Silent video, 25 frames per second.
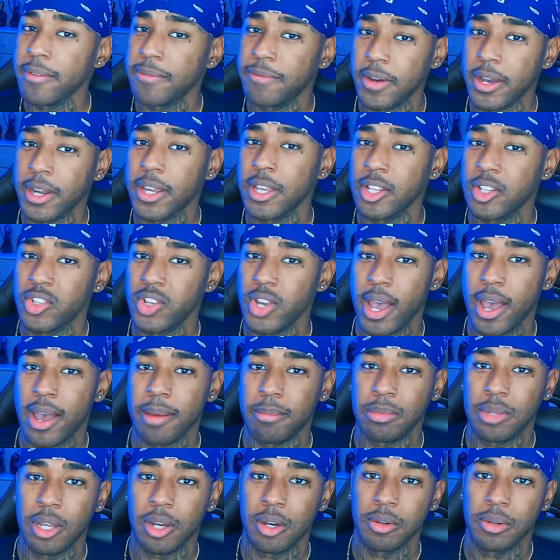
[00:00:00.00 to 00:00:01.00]
fucking
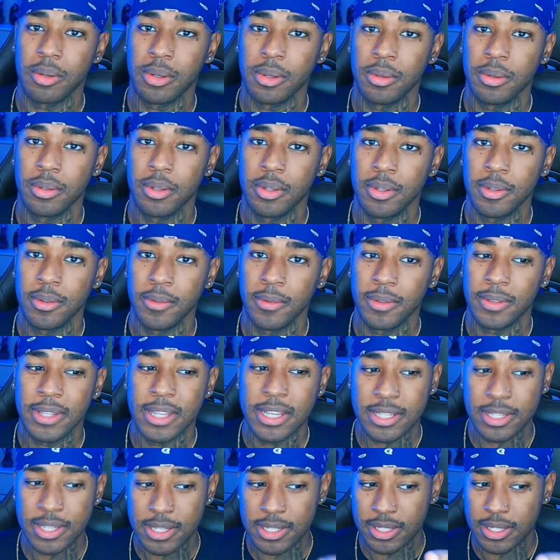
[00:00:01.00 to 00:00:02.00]
job, though.
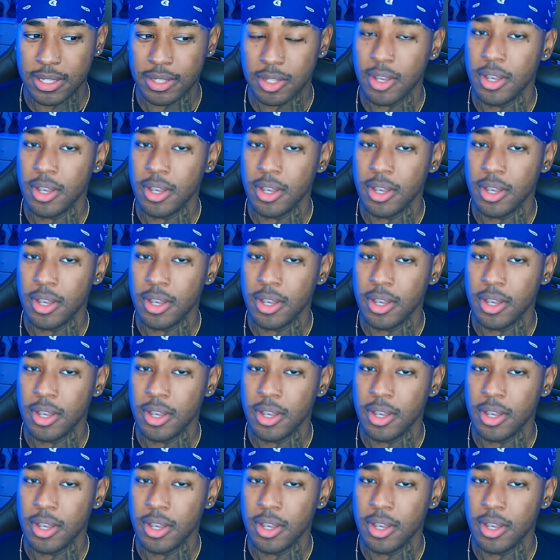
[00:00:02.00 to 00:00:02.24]
This is